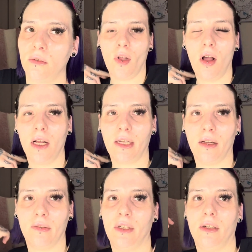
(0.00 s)
Haunting
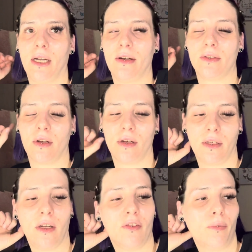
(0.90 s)
of Hill House,
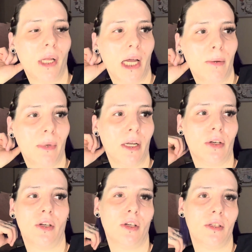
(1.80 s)
Haunting of Bly
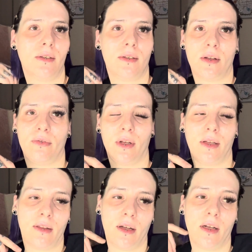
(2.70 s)
Manor, and stuff
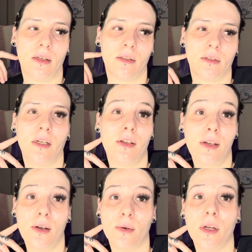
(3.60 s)
like that.
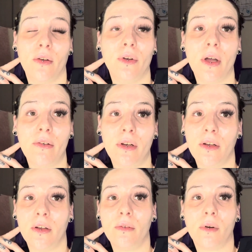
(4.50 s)
So, if you have any
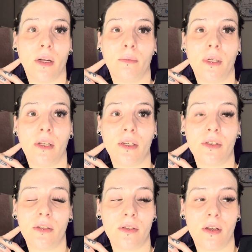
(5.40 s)
good
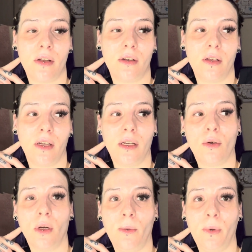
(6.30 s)
recommendations on like
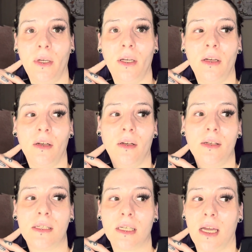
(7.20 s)
creepy,
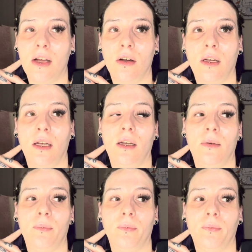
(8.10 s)
scary
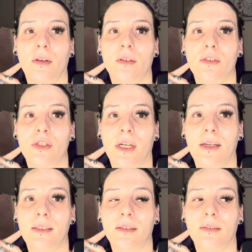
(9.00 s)

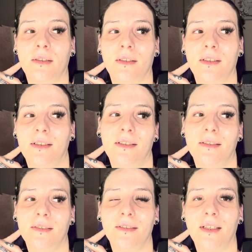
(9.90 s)
shit,
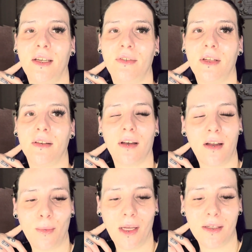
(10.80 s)
leave it in the
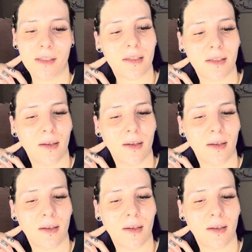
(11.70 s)
comments.